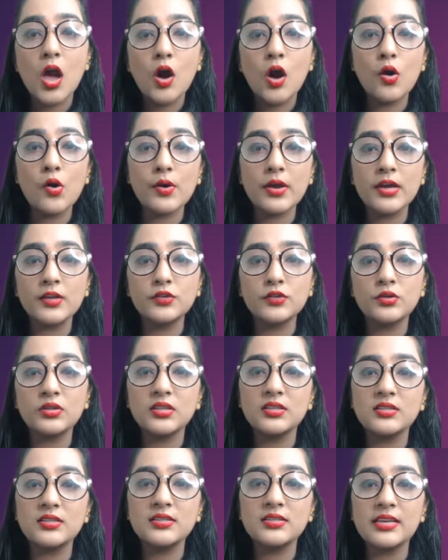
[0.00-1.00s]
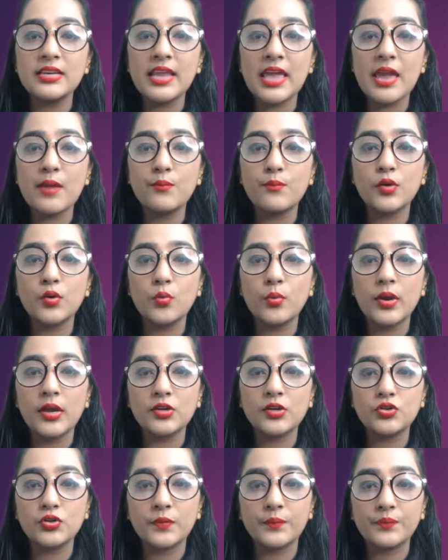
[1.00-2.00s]
Okay, so this is an
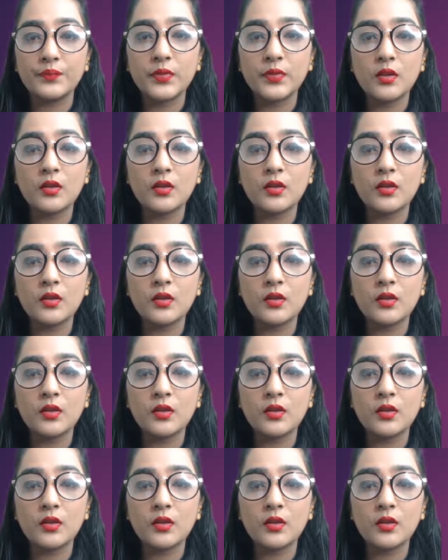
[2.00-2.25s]
abbreviation.